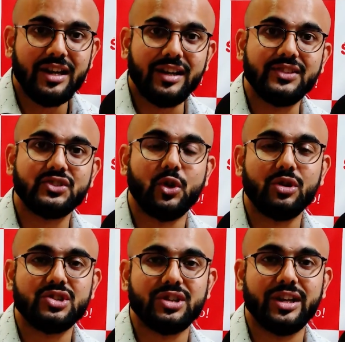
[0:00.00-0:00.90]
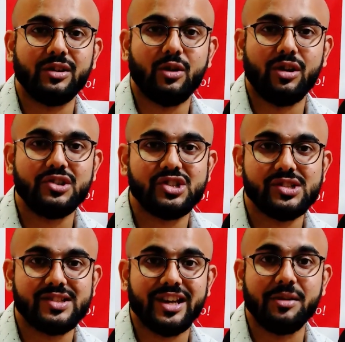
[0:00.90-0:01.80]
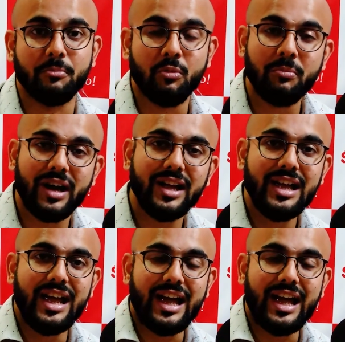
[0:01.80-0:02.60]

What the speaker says: He's taught in colleges in Mumbai,